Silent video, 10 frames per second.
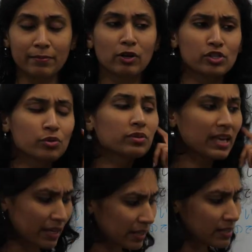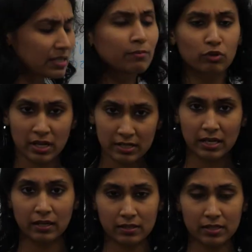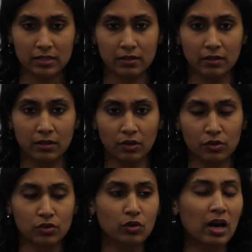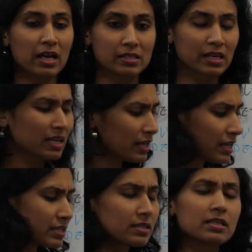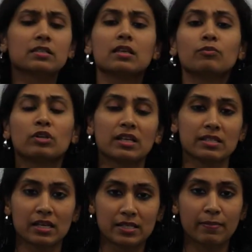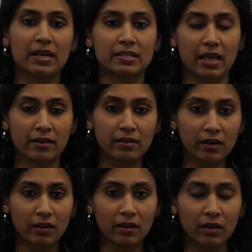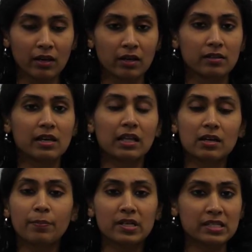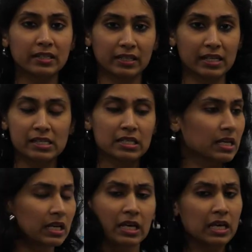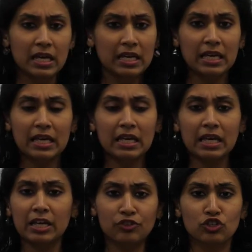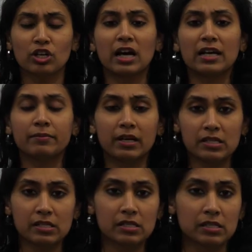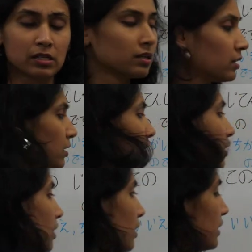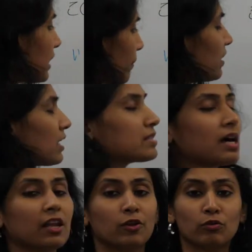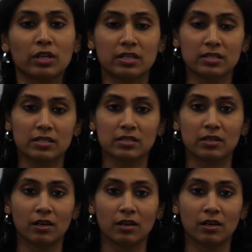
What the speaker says: Because you think it is Kimura-san's. So you're asking, is this Kimura-san's bicycle? The other person tells, Ie chigaimasu. Yamada-san no desu.